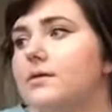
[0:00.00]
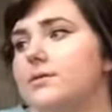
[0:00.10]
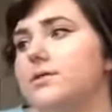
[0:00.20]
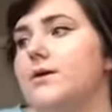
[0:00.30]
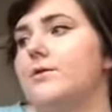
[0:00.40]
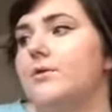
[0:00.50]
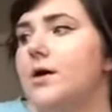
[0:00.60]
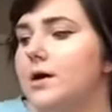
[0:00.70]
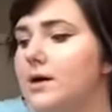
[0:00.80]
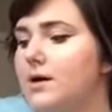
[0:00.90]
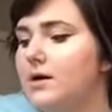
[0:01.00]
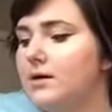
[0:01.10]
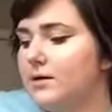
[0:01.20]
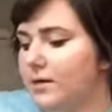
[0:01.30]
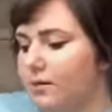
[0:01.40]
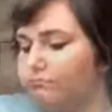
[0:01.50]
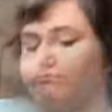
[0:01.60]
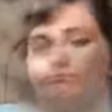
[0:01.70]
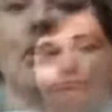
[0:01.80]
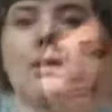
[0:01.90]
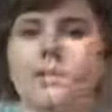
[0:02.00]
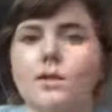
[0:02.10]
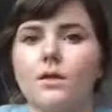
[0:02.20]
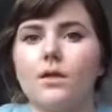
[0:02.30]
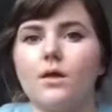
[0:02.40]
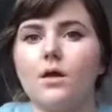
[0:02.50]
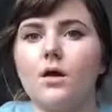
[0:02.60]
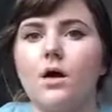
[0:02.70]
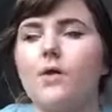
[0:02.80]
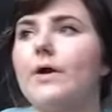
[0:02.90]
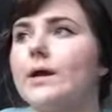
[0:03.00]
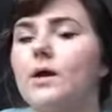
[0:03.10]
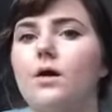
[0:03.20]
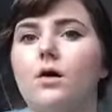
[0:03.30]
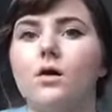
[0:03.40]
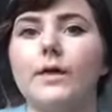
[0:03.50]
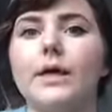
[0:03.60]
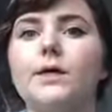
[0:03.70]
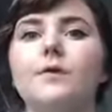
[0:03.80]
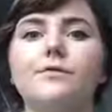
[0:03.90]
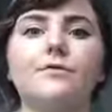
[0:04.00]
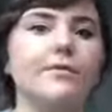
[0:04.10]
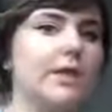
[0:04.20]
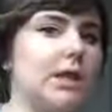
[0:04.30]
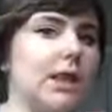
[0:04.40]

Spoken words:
So, yeah. All right, y'all. If the